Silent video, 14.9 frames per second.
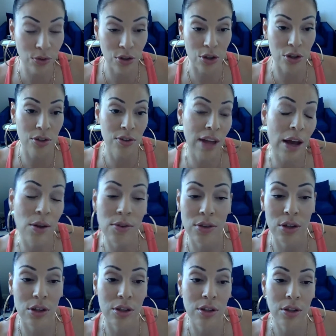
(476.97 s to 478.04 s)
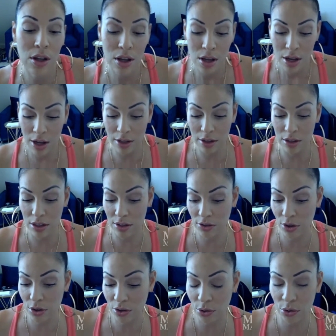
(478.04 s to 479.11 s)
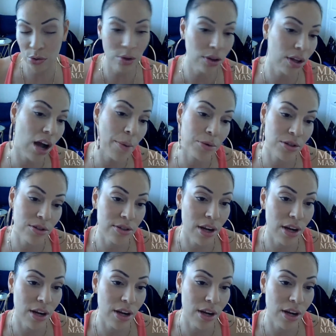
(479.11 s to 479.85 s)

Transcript: feels good, sounds good. And these are sort of the